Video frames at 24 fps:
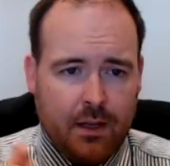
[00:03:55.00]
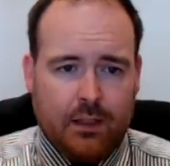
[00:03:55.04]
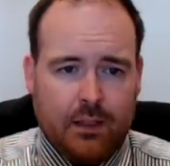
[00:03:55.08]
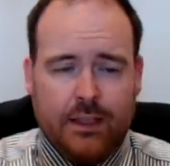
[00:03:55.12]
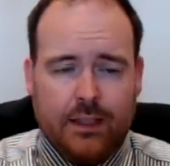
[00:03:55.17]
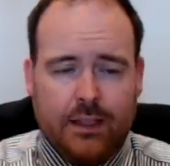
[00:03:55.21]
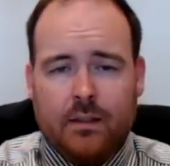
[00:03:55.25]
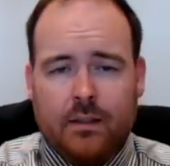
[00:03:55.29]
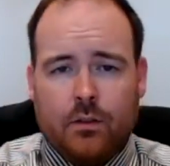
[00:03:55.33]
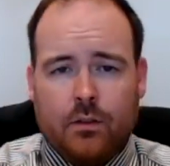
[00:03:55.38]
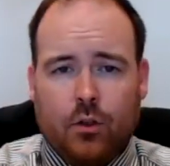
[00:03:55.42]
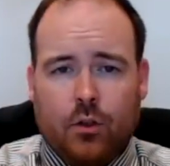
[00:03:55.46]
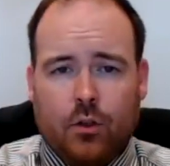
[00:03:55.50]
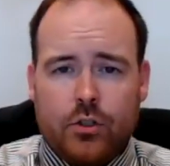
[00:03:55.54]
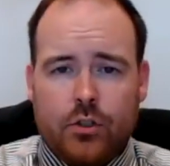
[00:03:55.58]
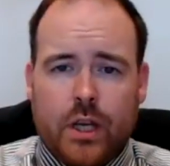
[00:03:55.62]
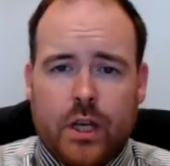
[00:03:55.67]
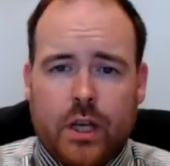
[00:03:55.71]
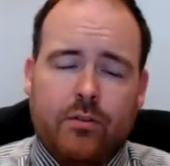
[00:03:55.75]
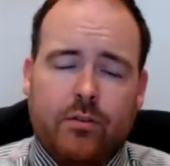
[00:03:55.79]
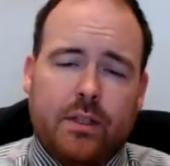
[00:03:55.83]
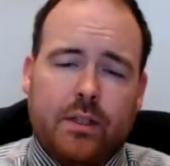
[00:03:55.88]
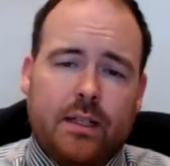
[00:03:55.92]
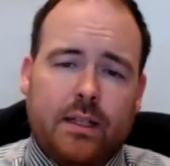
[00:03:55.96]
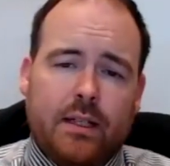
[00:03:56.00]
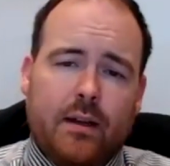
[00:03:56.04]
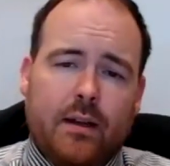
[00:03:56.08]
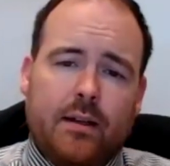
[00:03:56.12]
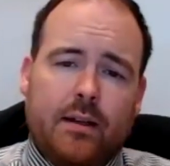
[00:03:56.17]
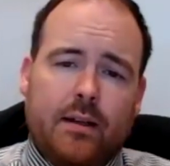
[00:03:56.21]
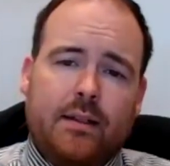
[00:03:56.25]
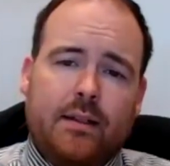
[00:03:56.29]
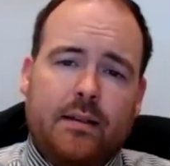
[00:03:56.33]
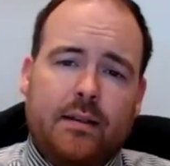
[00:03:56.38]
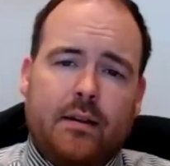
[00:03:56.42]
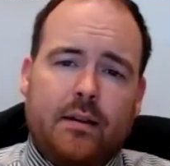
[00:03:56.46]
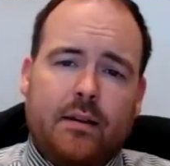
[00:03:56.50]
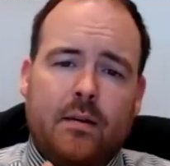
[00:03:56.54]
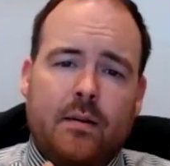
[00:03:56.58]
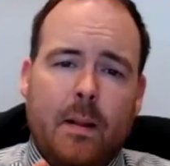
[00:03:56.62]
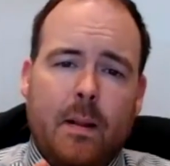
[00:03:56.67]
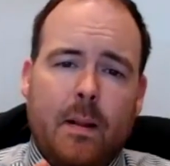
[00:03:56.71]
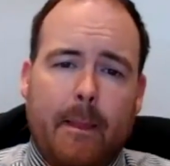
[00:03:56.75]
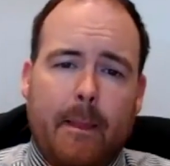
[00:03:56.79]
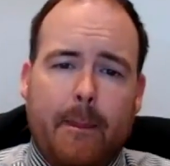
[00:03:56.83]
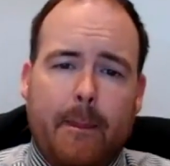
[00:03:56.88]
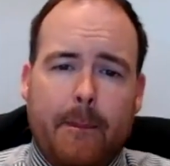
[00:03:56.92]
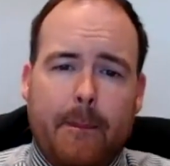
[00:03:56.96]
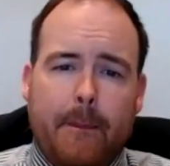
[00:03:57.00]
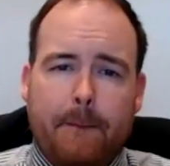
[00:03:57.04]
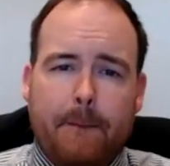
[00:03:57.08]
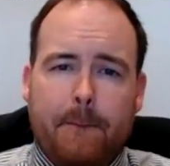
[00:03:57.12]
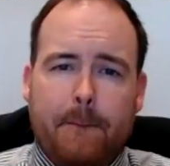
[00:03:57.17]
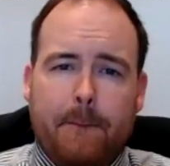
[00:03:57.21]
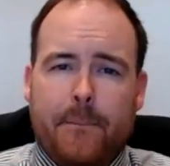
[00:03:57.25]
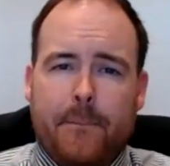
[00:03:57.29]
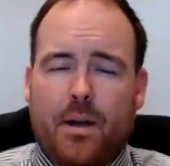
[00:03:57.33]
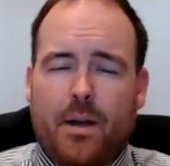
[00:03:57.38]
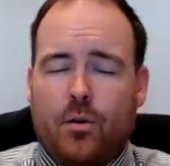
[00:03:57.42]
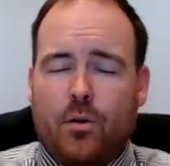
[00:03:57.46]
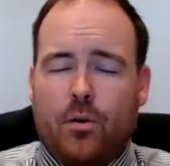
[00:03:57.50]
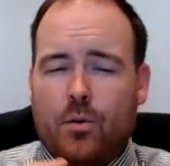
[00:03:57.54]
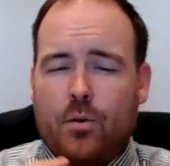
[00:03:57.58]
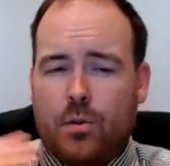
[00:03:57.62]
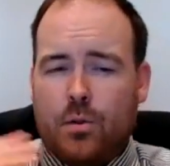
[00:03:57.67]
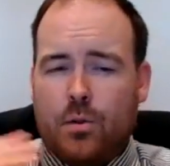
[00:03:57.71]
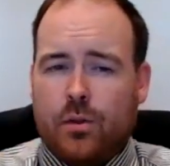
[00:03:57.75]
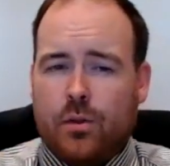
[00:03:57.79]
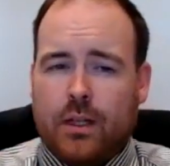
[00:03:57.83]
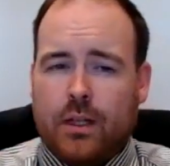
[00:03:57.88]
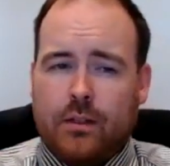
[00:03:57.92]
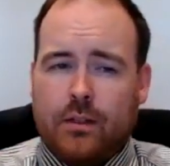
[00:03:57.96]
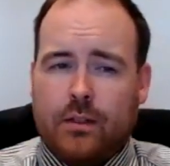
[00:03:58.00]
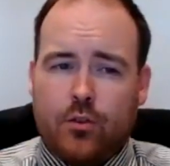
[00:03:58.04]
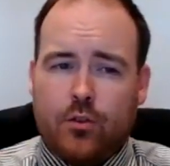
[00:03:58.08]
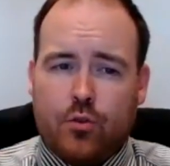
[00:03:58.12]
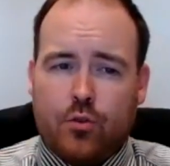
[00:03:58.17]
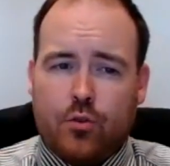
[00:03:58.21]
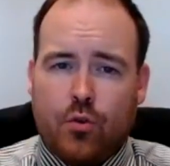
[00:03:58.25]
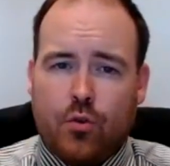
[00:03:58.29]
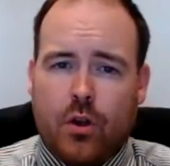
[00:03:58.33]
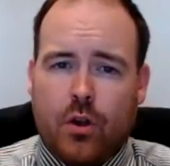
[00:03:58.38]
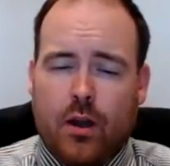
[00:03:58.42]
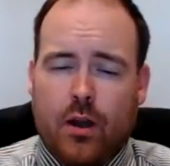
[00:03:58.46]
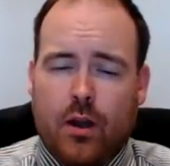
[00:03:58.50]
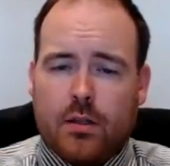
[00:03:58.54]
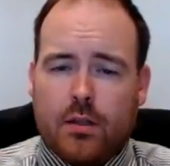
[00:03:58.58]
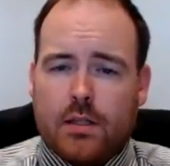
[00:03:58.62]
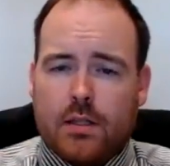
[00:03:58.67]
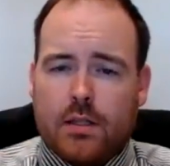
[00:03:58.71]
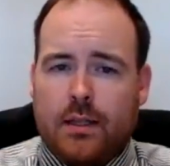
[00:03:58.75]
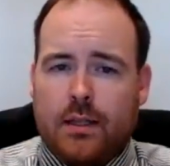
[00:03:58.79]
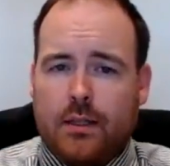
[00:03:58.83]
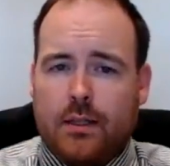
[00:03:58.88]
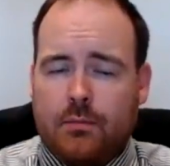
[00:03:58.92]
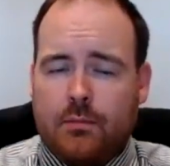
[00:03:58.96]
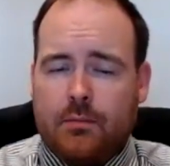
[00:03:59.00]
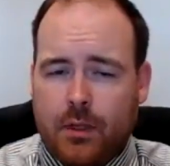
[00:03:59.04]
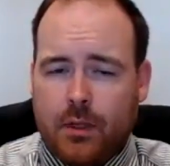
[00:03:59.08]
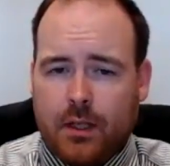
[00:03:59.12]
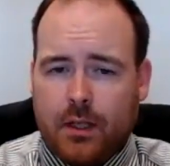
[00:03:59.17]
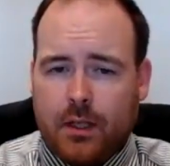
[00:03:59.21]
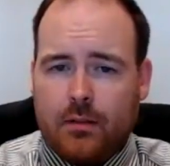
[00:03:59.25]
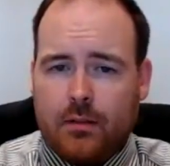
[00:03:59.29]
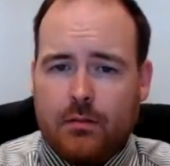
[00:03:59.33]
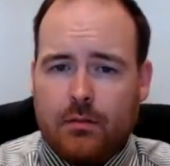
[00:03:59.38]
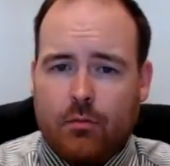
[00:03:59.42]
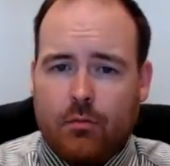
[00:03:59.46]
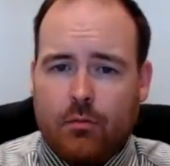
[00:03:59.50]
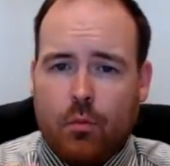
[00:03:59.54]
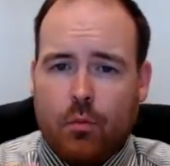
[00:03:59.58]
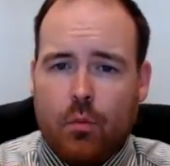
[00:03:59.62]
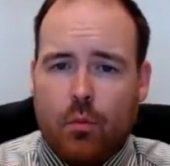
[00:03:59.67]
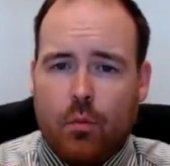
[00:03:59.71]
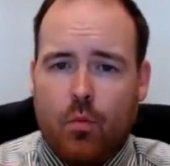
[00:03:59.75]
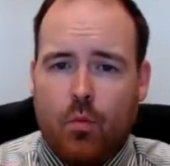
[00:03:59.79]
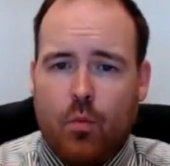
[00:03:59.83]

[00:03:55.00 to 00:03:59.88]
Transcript: I like the longevity idea, but also like the show car side, and we can